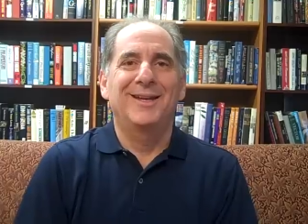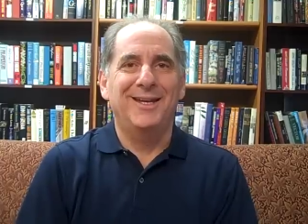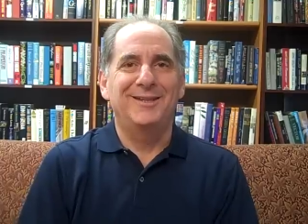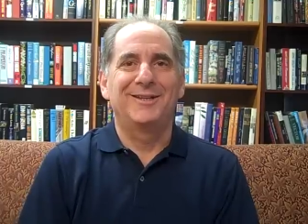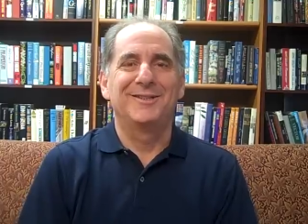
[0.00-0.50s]

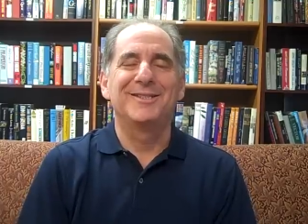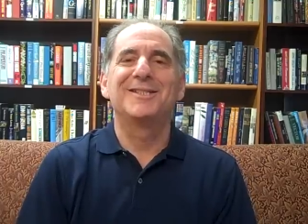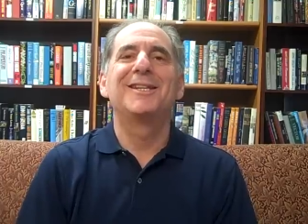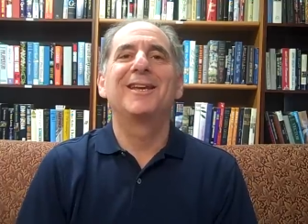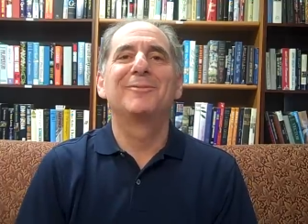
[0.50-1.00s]
Hey there,
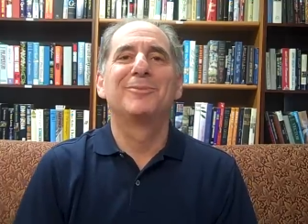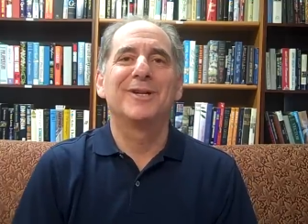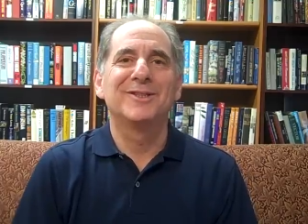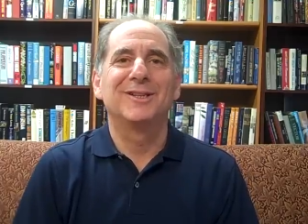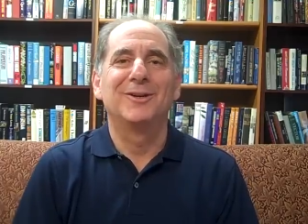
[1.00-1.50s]
this is Dave
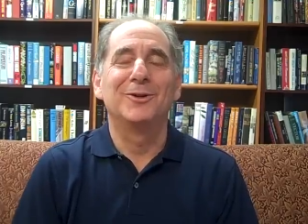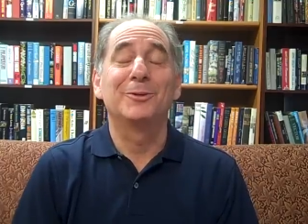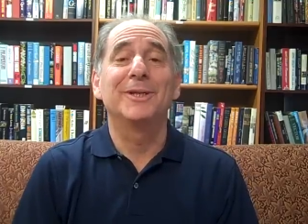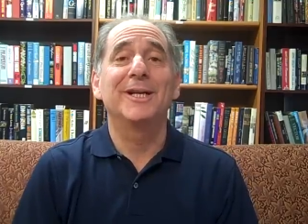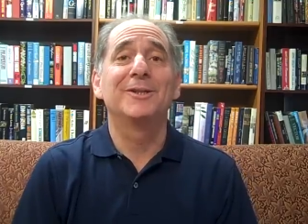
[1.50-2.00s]
Breslow,
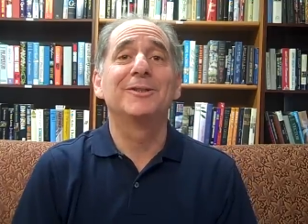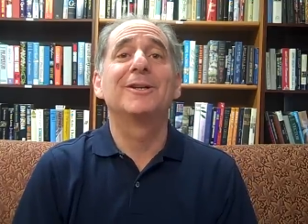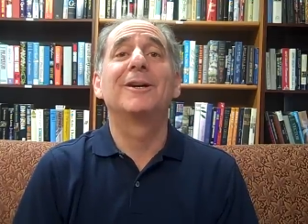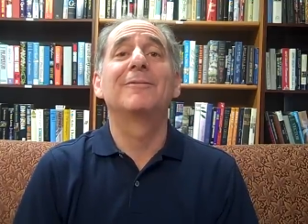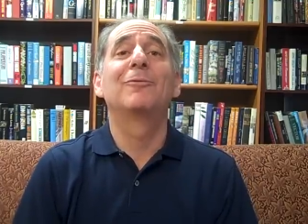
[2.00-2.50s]

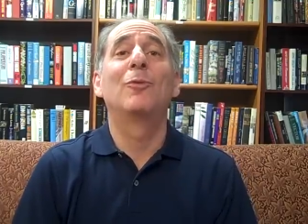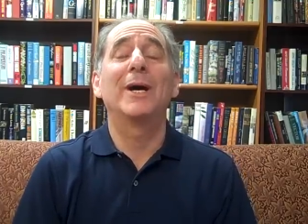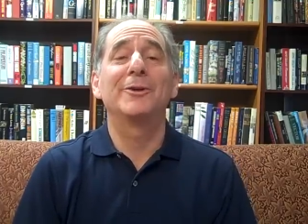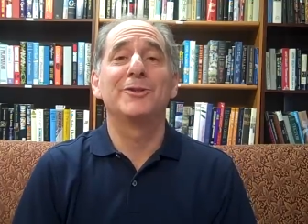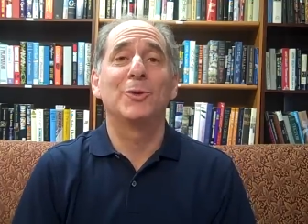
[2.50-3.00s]
creator of
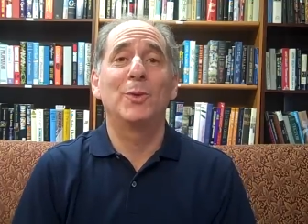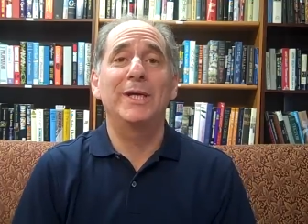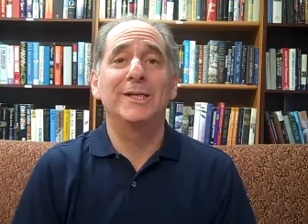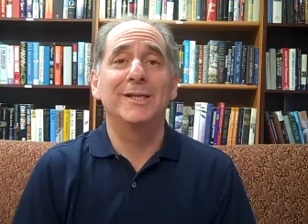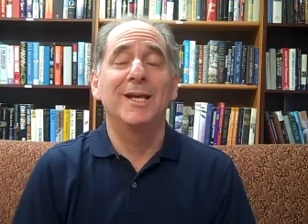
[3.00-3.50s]
Wired to
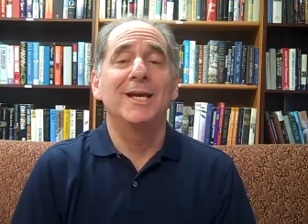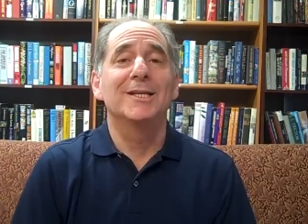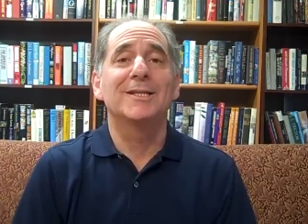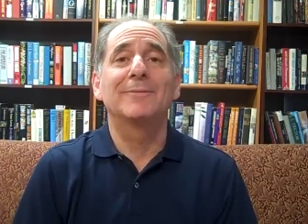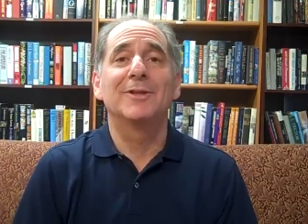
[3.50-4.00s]
Win
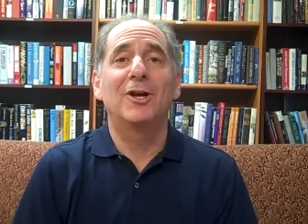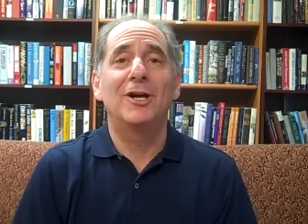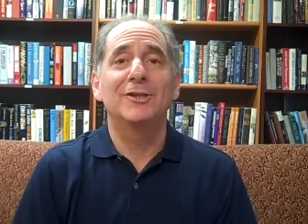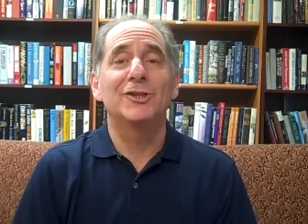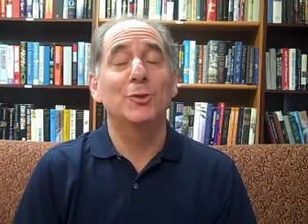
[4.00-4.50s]
7
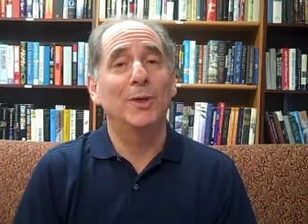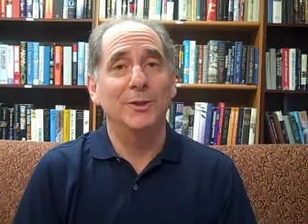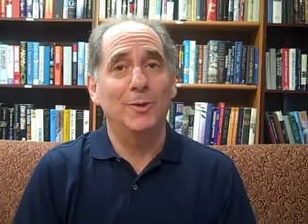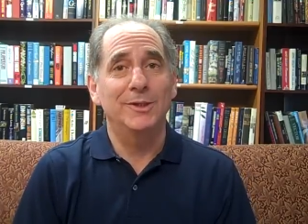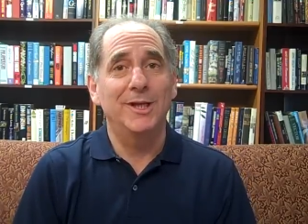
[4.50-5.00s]
Laws
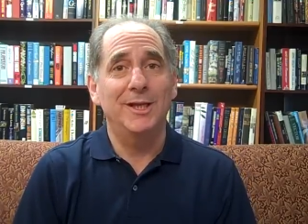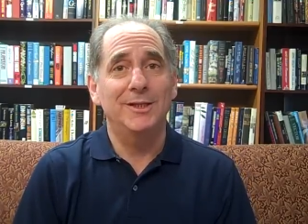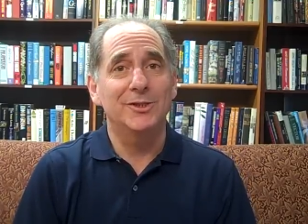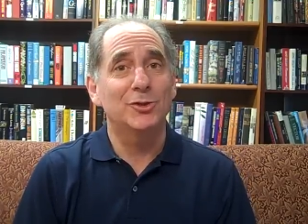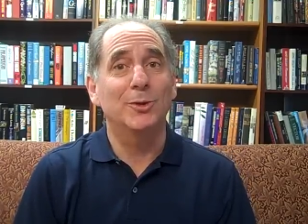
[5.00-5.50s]
21
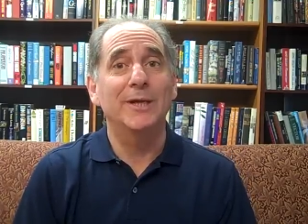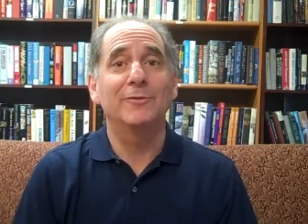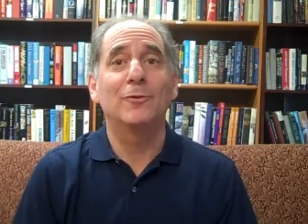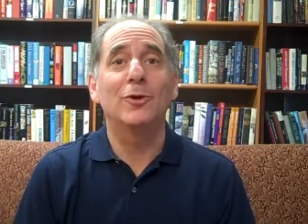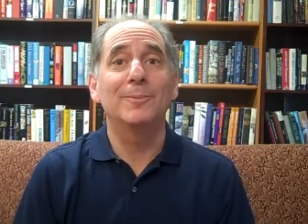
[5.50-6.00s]
Days
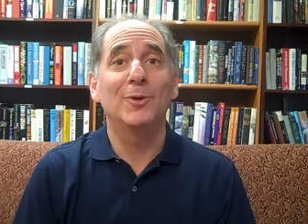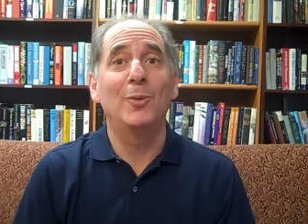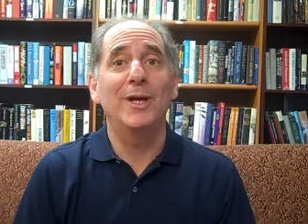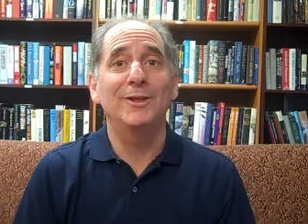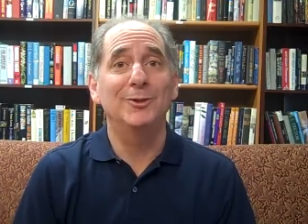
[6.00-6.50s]
Transform the
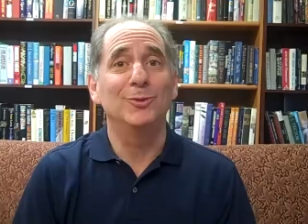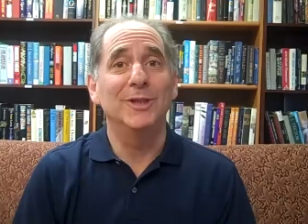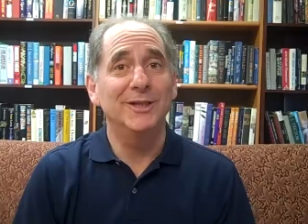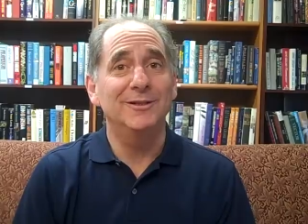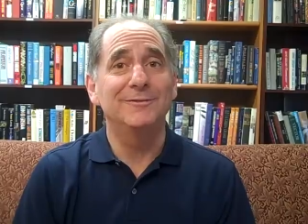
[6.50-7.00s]
Way You
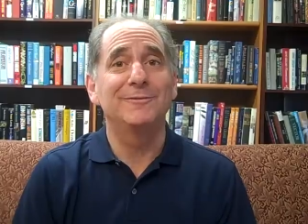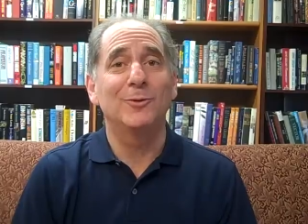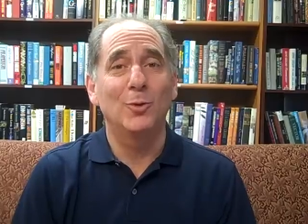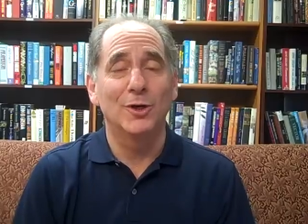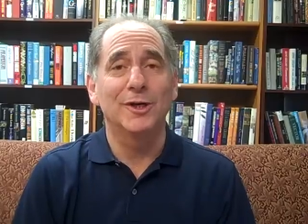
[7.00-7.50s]

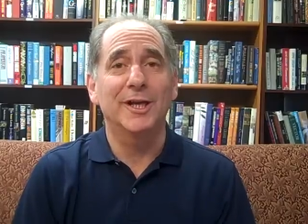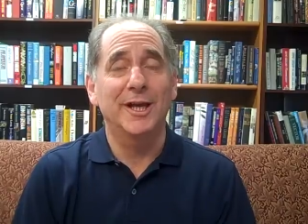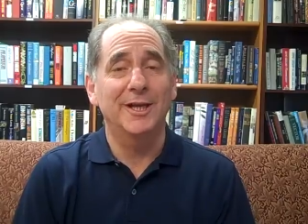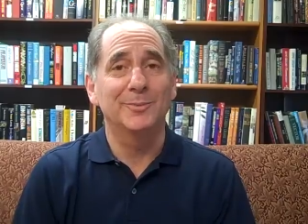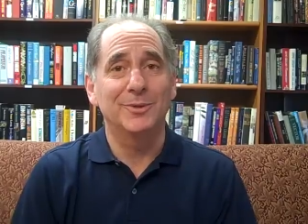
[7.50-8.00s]
Live, Work,
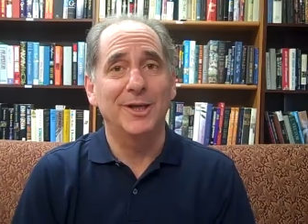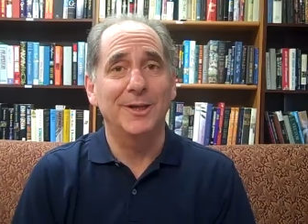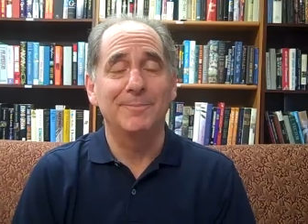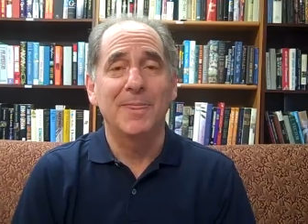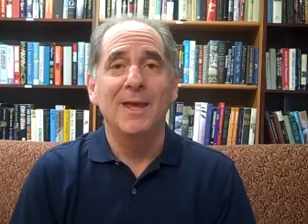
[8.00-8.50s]
and
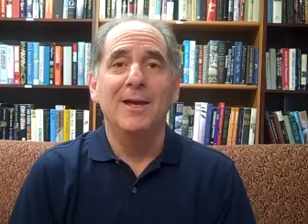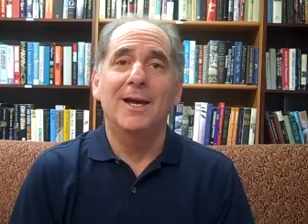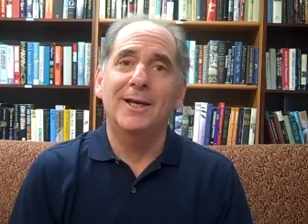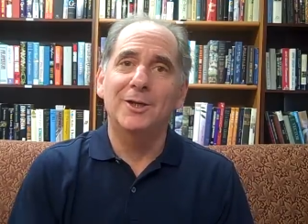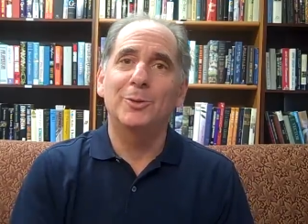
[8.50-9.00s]
Play.
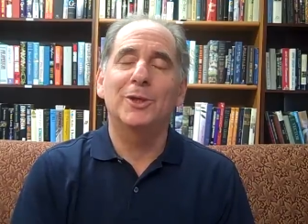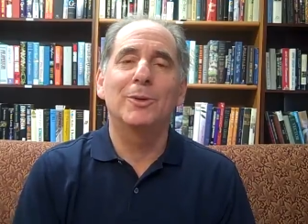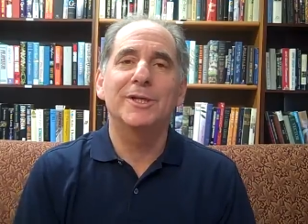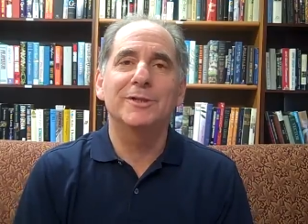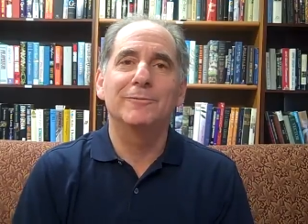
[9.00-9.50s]
I got a quick
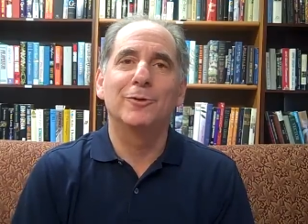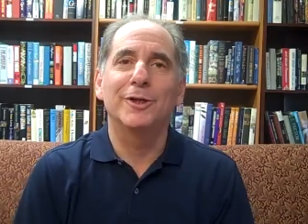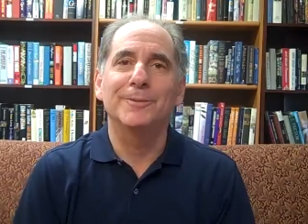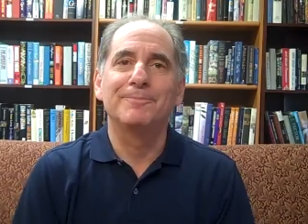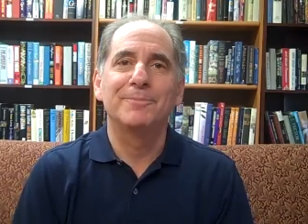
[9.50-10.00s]
question
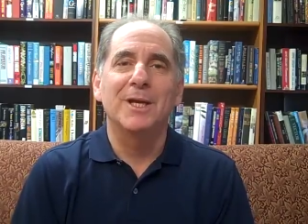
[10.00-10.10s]
for you.